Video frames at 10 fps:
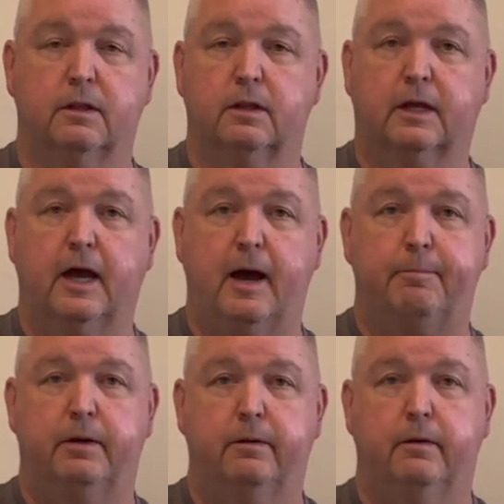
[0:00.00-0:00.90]

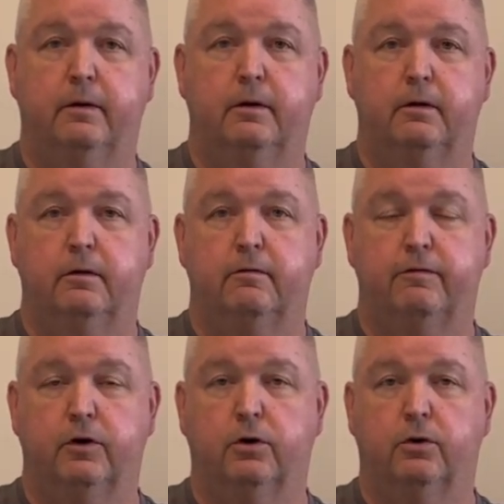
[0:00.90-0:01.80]
cap,
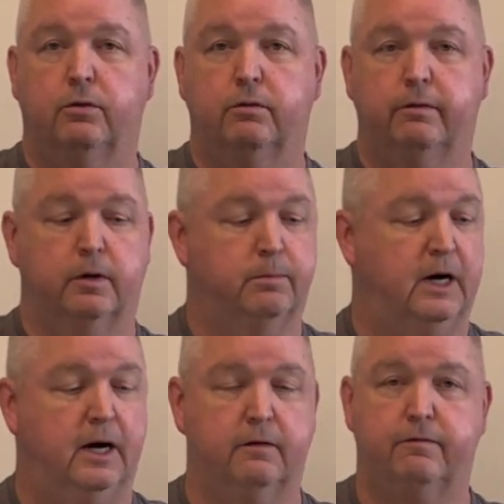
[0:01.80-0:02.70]
fill your
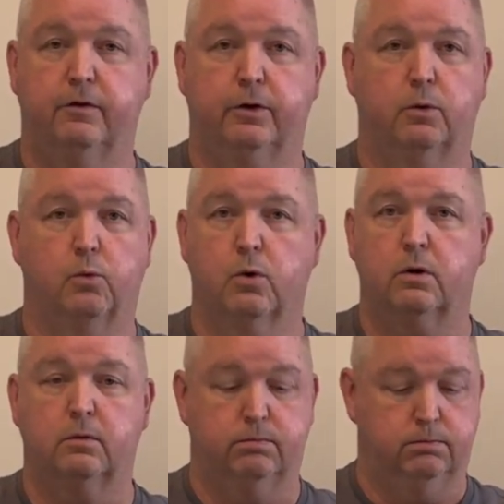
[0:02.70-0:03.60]
pot, fill your water